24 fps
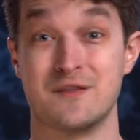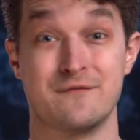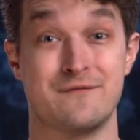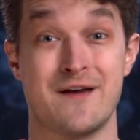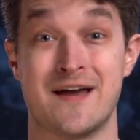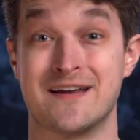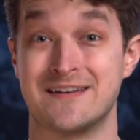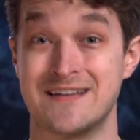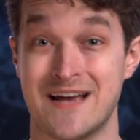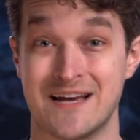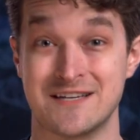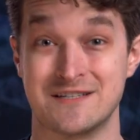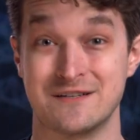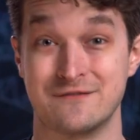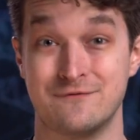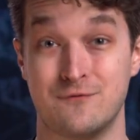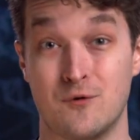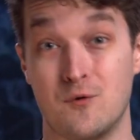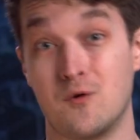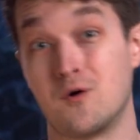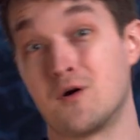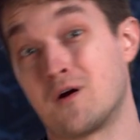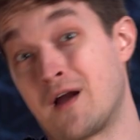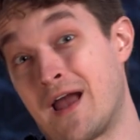to the Fantastic
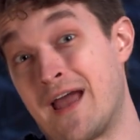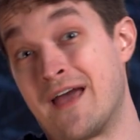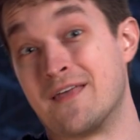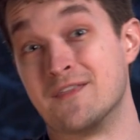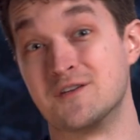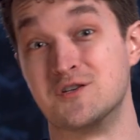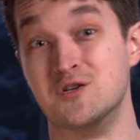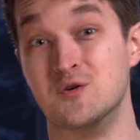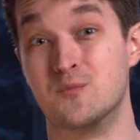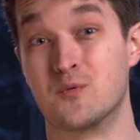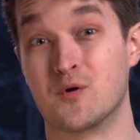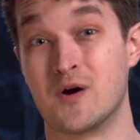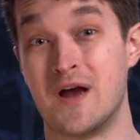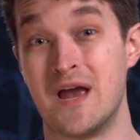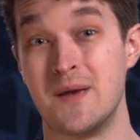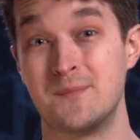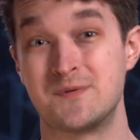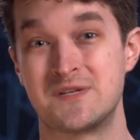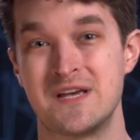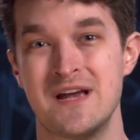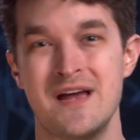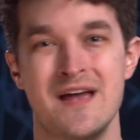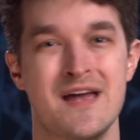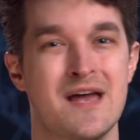Four and the Super
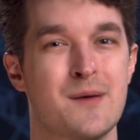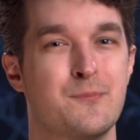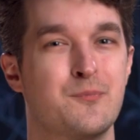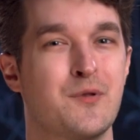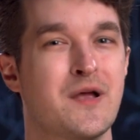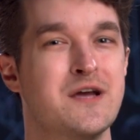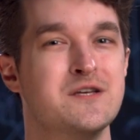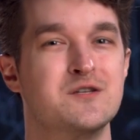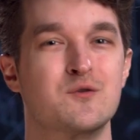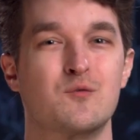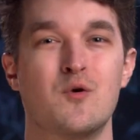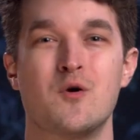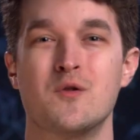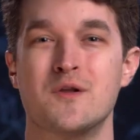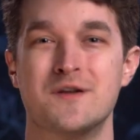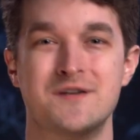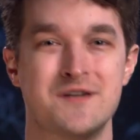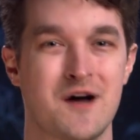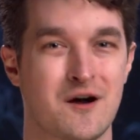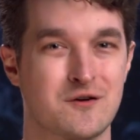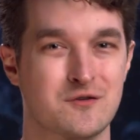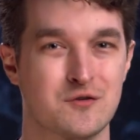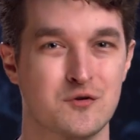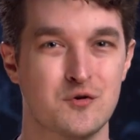Apes. It plays a role in
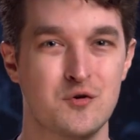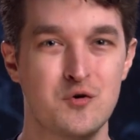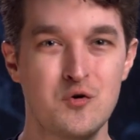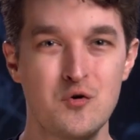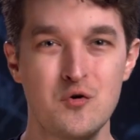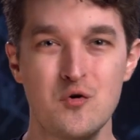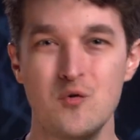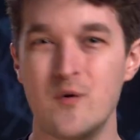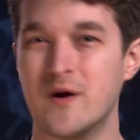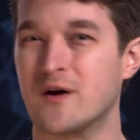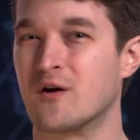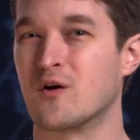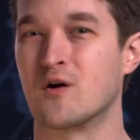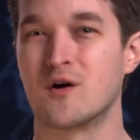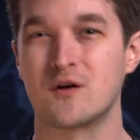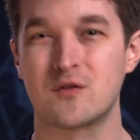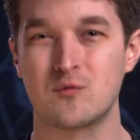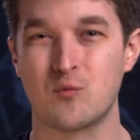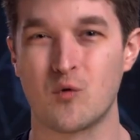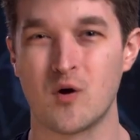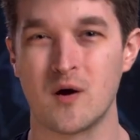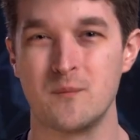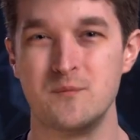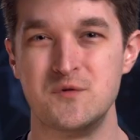Doctor Who and
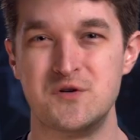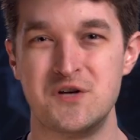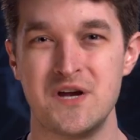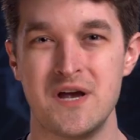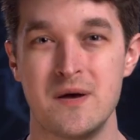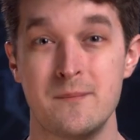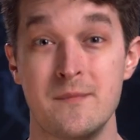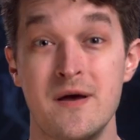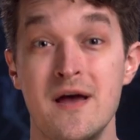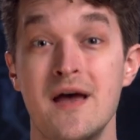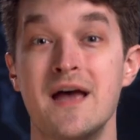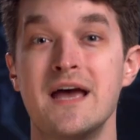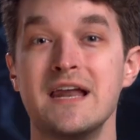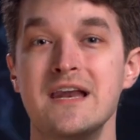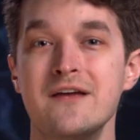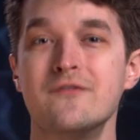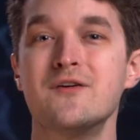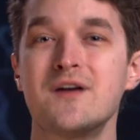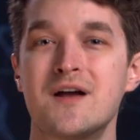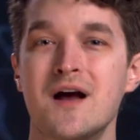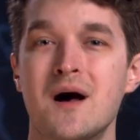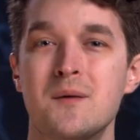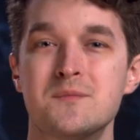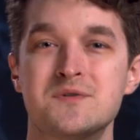Earthworm Jim. It
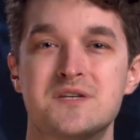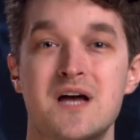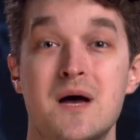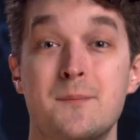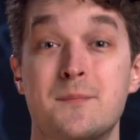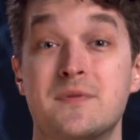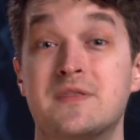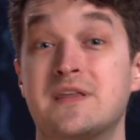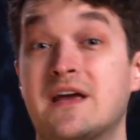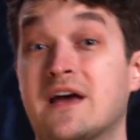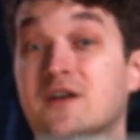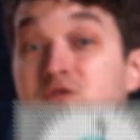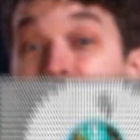even comes up in the